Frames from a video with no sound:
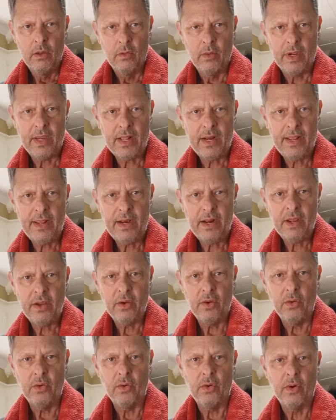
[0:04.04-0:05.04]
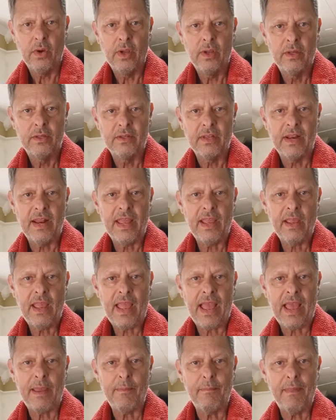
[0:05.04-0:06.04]
Well, hello.
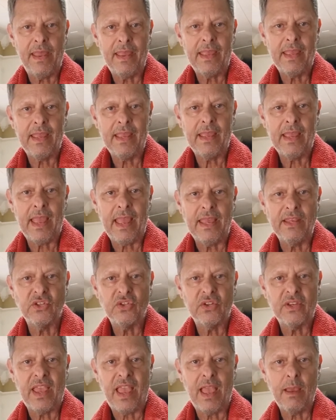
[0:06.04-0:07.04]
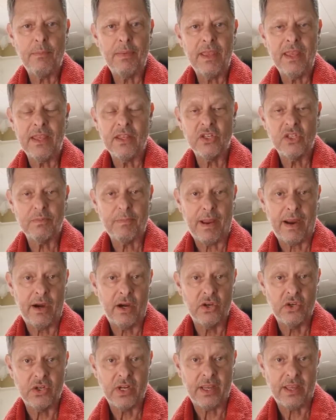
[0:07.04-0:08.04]
Today I'm making a Scampi
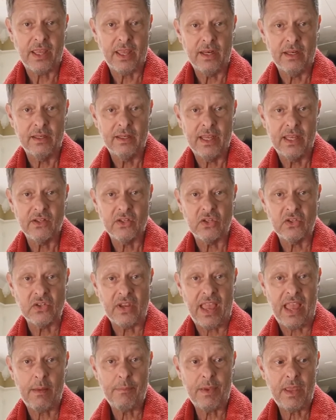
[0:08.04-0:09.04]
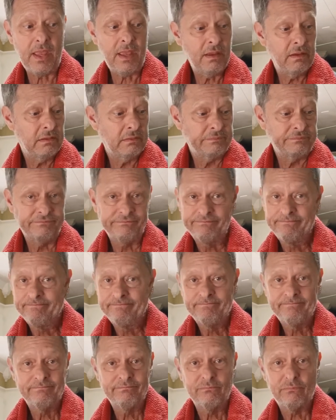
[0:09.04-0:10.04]
inspired chicken. Is it Scampi?
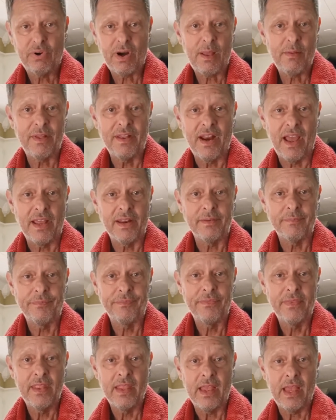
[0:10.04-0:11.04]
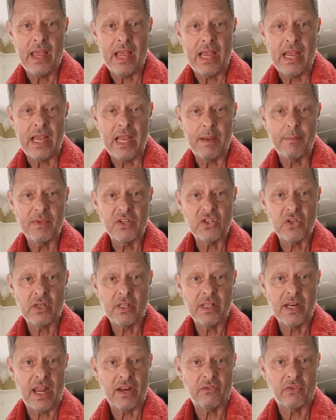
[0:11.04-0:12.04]
Probably not. It's
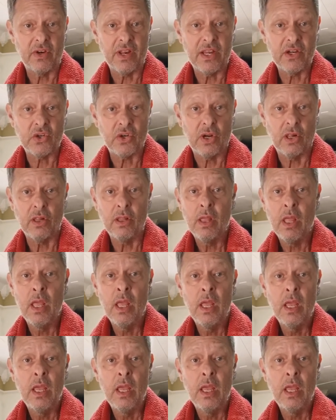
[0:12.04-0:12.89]
certainly not traditional.